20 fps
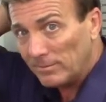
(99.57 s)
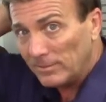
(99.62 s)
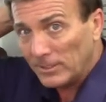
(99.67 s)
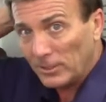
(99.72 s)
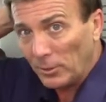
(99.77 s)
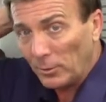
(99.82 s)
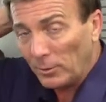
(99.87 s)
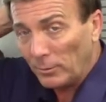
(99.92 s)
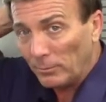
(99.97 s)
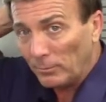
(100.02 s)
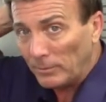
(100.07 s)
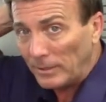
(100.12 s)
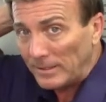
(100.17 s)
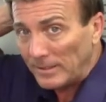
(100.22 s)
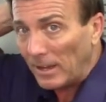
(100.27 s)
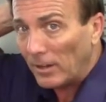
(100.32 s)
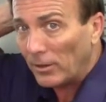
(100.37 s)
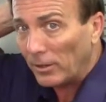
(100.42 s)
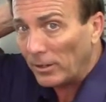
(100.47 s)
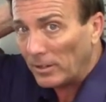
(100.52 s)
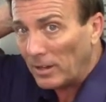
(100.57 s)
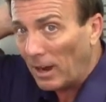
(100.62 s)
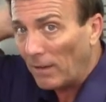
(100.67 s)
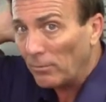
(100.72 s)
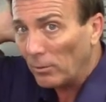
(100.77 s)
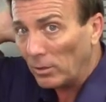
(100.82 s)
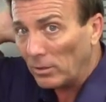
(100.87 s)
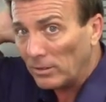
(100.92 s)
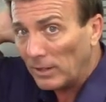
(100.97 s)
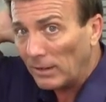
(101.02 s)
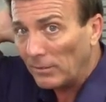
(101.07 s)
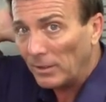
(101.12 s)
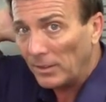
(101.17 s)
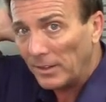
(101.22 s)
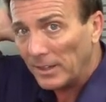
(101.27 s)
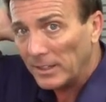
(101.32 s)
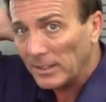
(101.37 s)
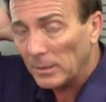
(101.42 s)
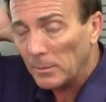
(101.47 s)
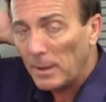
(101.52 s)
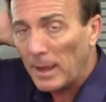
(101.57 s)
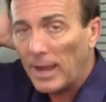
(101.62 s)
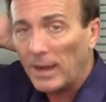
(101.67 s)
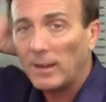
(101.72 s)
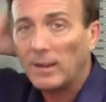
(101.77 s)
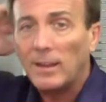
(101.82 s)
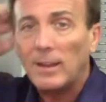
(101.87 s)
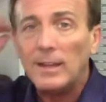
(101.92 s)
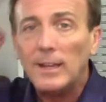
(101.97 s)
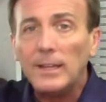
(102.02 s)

So it's not gonna cover everything in the back.